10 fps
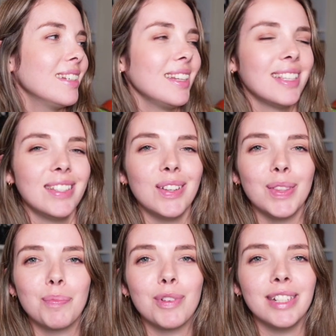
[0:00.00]
it's not
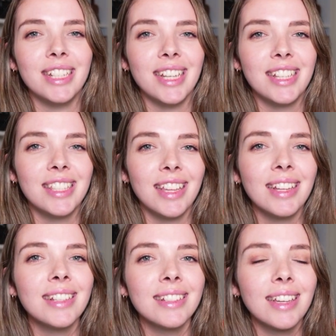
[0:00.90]
the prettiest
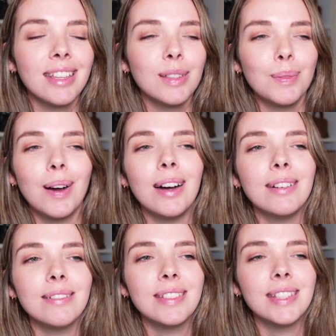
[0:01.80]
thing in the
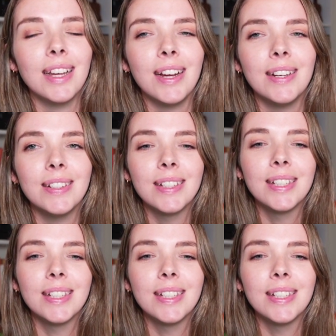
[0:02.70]
world, so